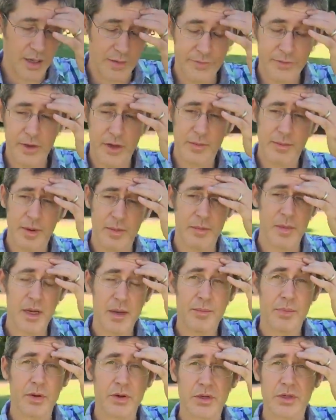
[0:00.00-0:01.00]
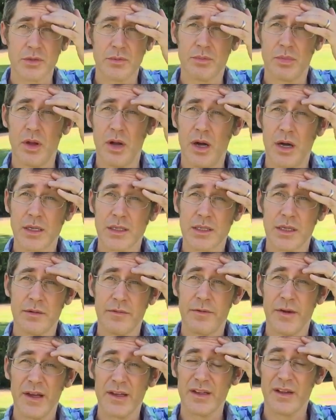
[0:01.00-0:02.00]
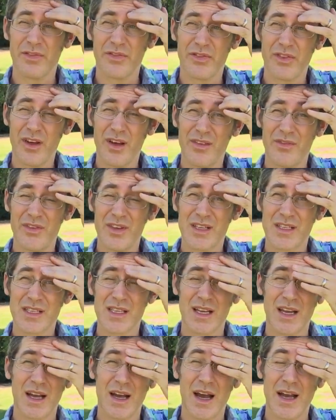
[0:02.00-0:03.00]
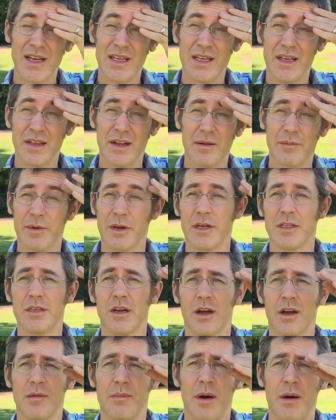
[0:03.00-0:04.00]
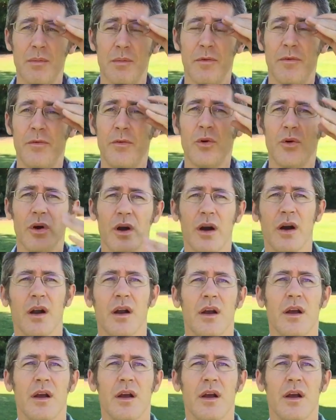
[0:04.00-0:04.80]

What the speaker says: I've thought about many personal blogs, and in fact I've thought of this idea that I'm going to talk about before.